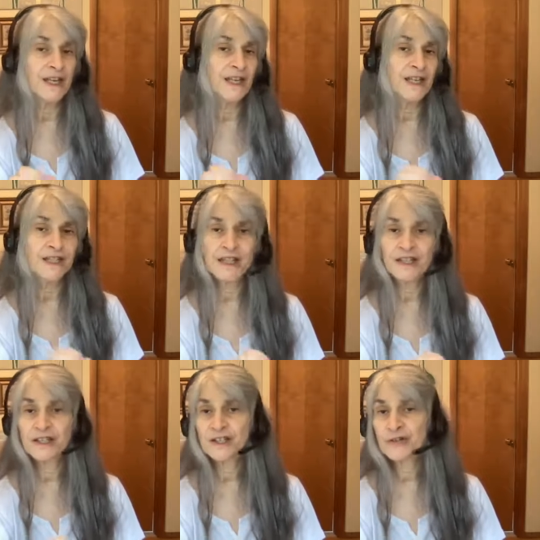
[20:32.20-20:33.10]
He said
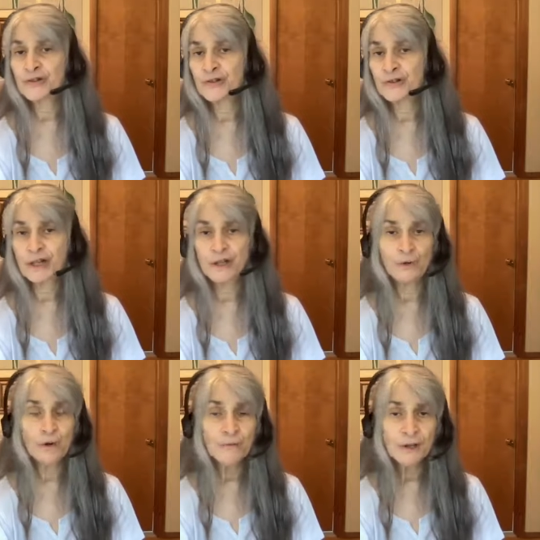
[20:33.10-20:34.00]
the surgery
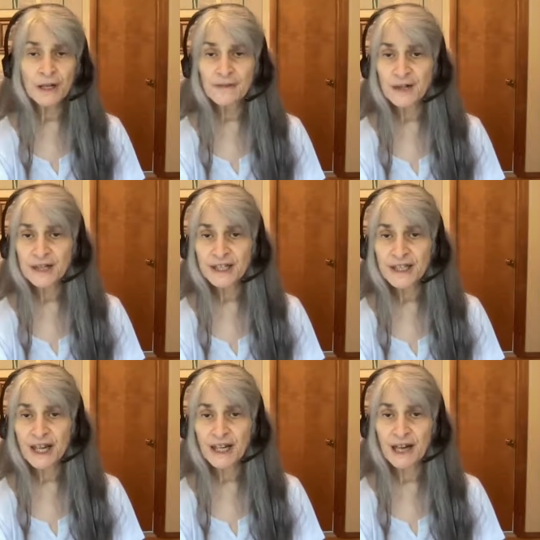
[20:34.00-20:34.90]
normally runs
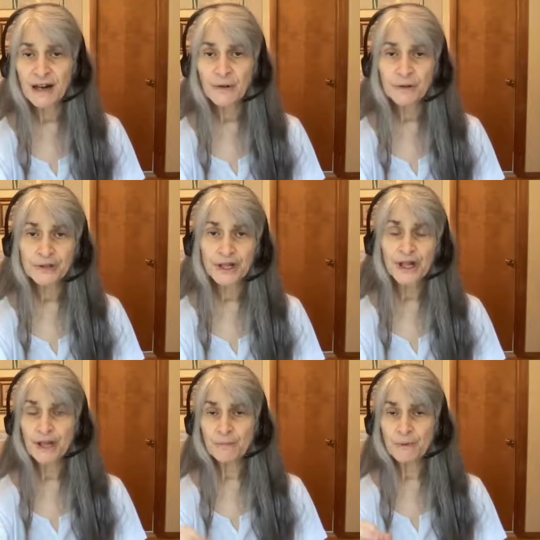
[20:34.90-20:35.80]
10 hours,
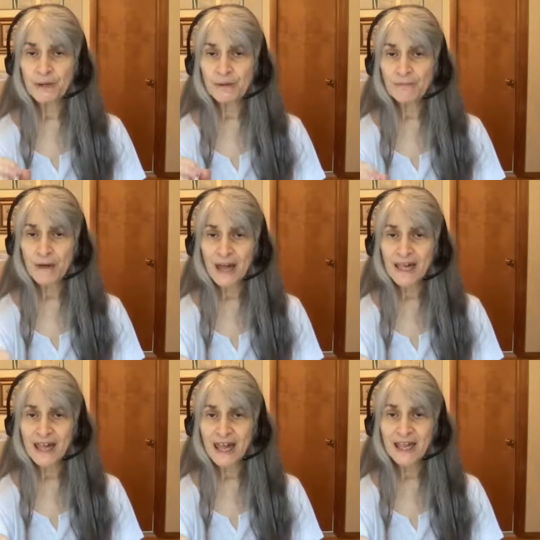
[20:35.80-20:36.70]
but in my
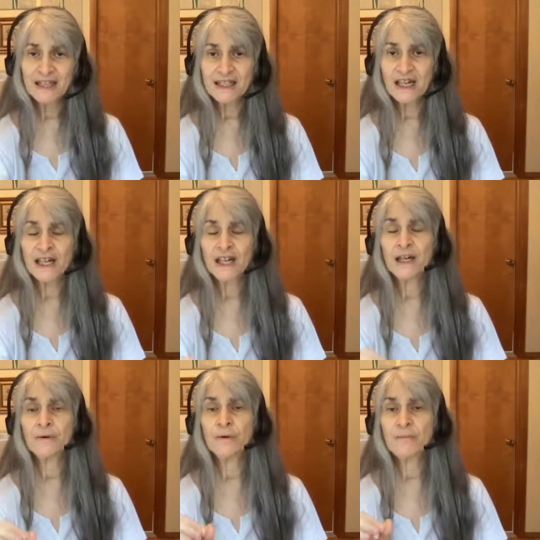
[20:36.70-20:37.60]
case,
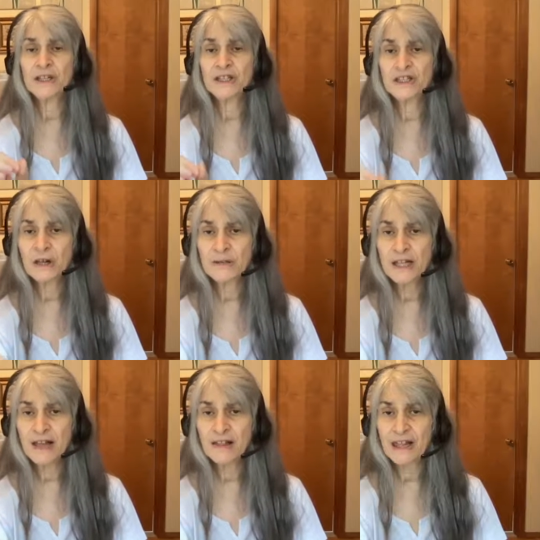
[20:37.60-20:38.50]
it would be so
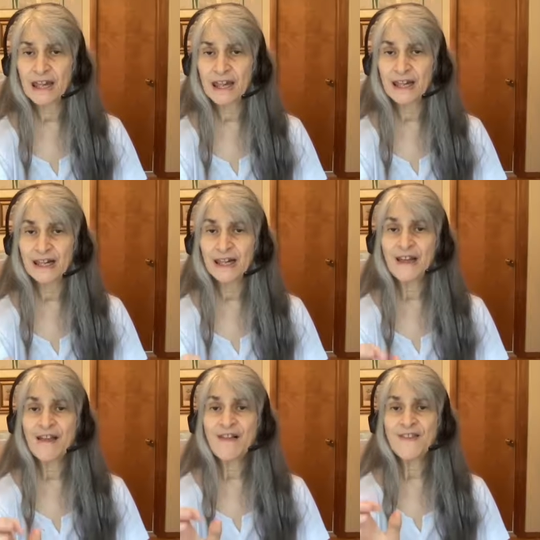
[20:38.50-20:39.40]
delicate
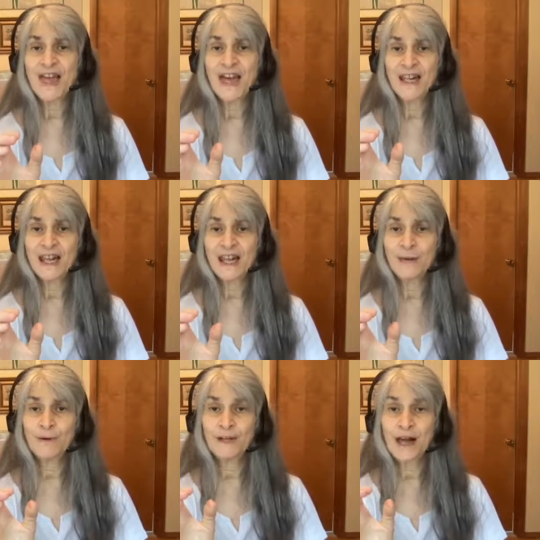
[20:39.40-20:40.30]
that he
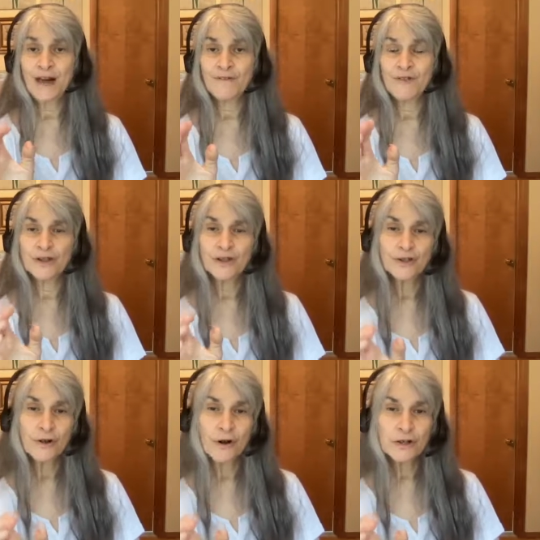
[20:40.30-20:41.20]
would have to
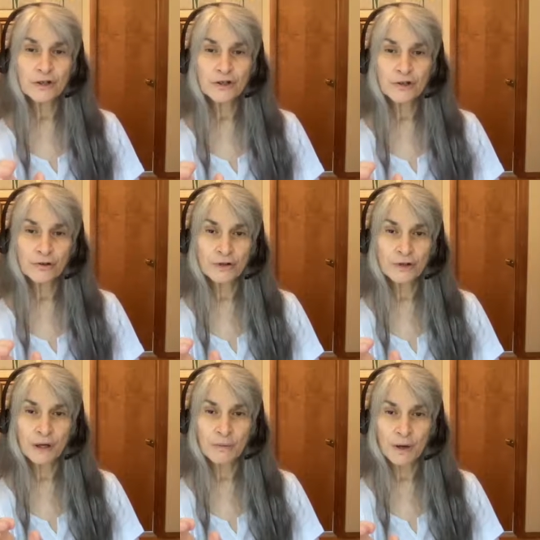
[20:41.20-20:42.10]
start the
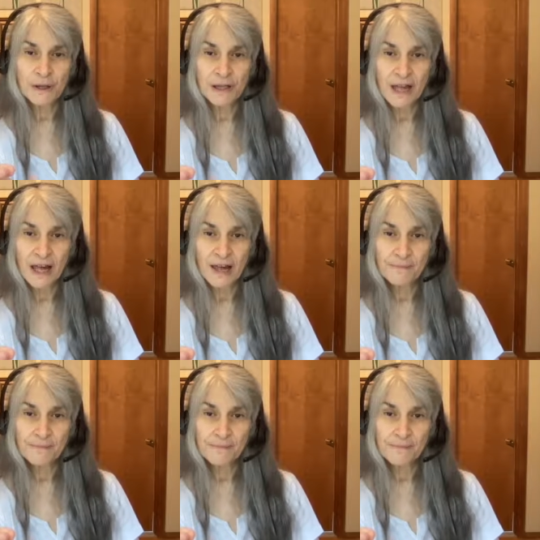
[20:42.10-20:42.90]
surgery one day